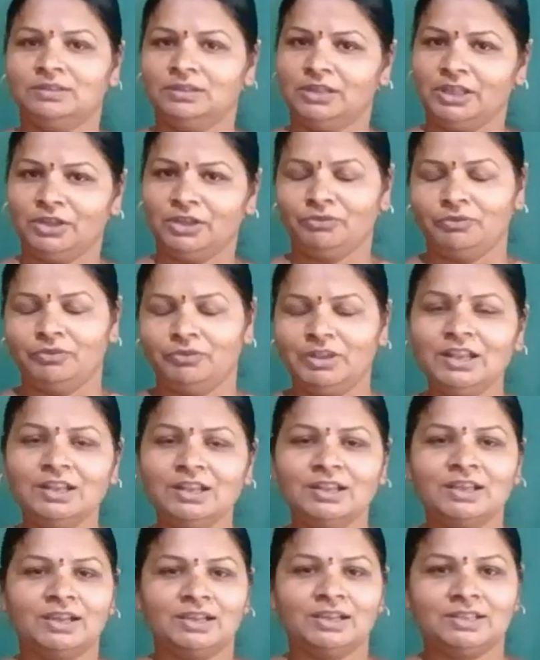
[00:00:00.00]
There we will
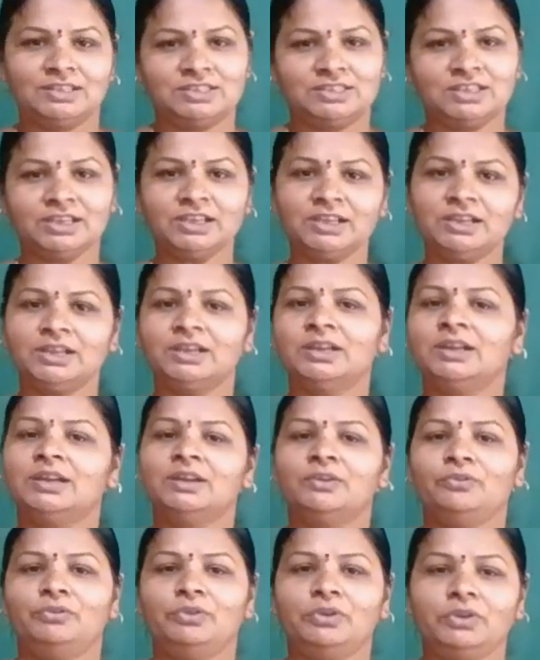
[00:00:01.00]
check
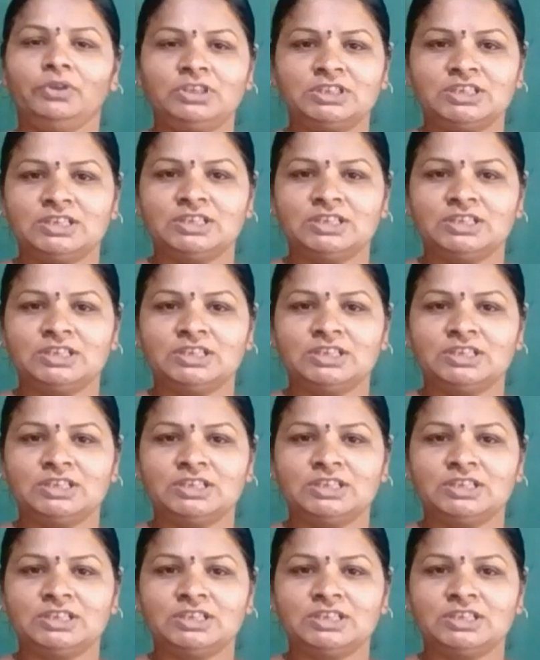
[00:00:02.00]
which